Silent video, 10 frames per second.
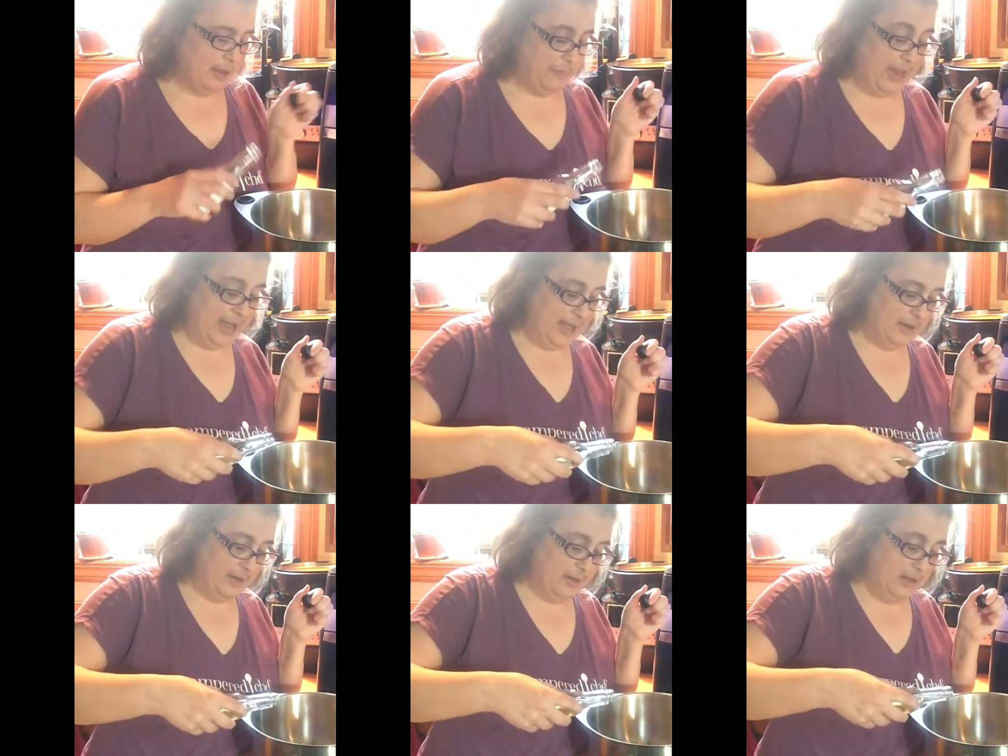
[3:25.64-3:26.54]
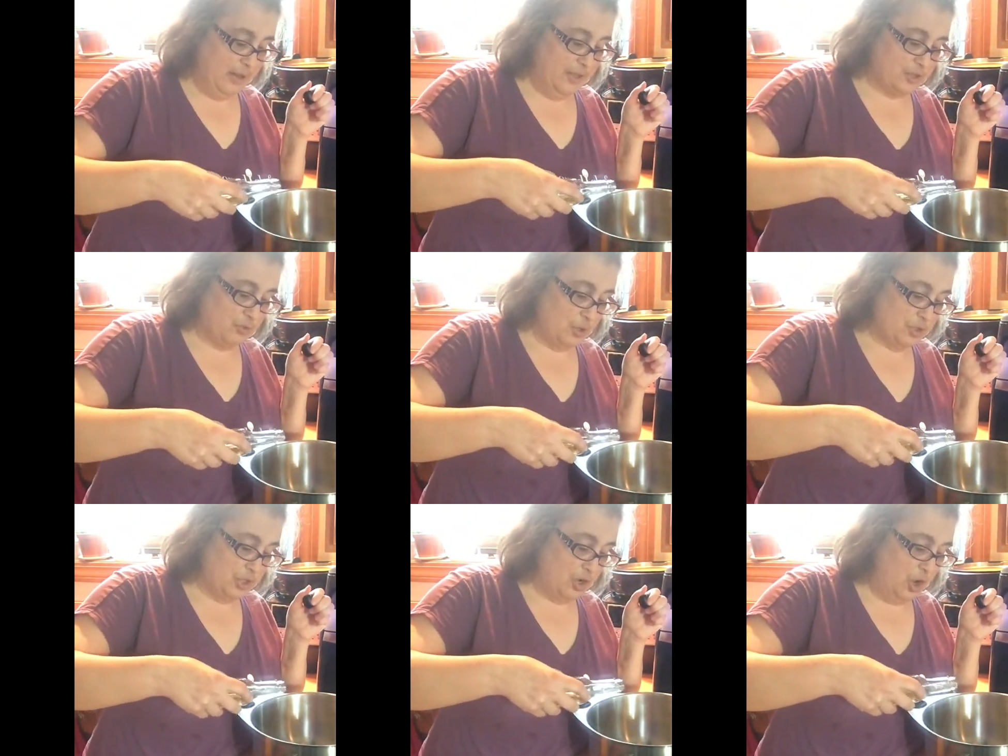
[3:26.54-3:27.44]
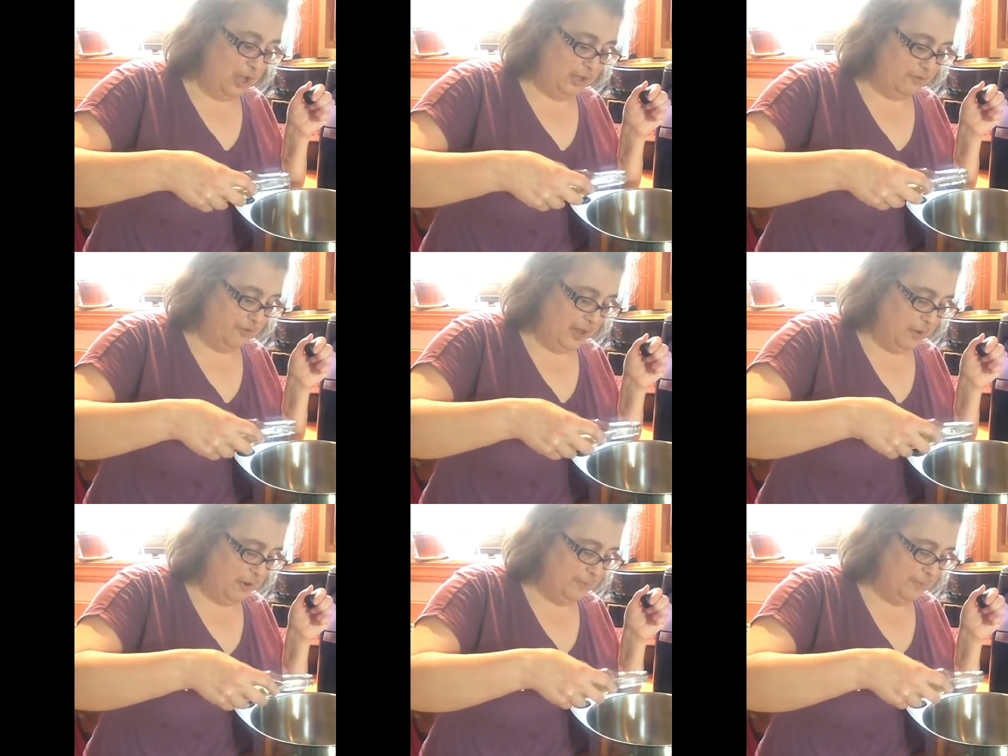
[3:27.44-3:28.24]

add this roasted cauliflower.